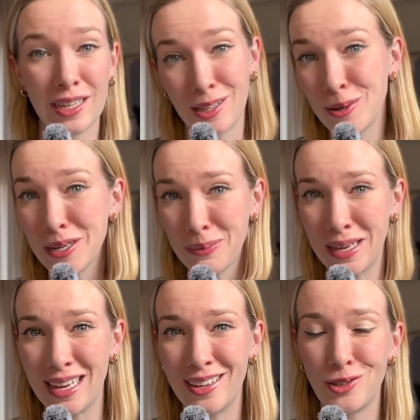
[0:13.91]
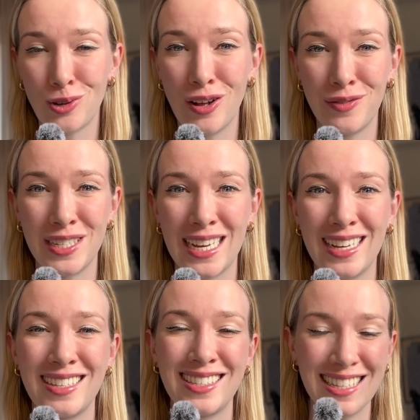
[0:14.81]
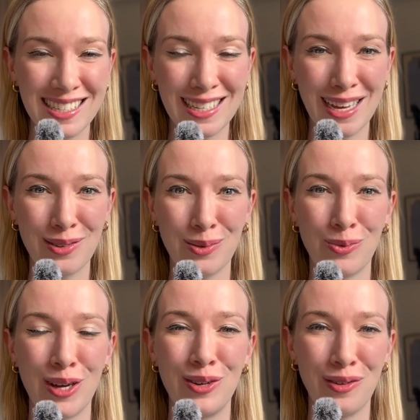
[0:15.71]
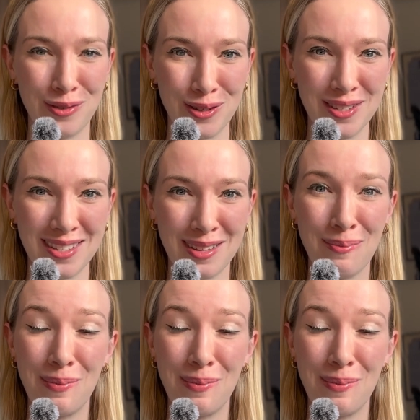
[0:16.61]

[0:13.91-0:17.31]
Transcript: including me, drafting 60,000 word novels